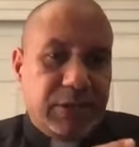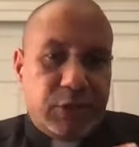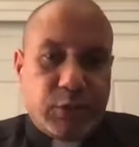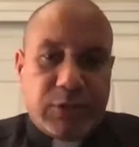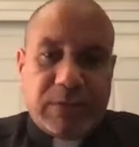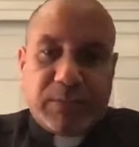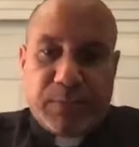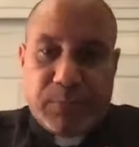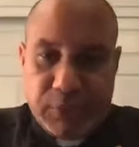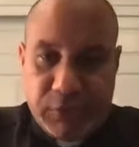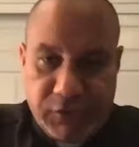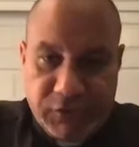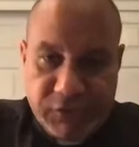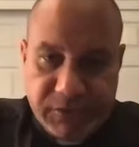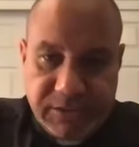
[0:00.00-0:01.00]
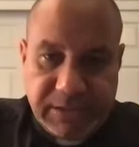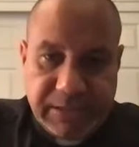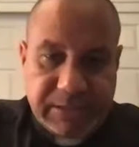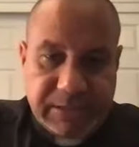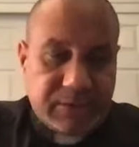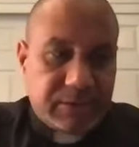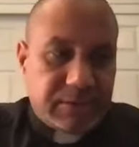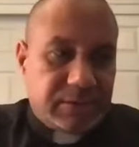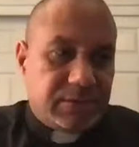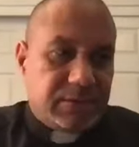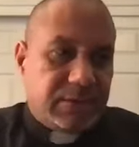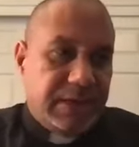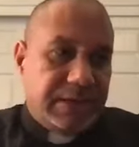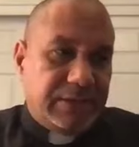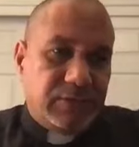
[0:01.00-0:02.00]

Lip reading: do it personally, to try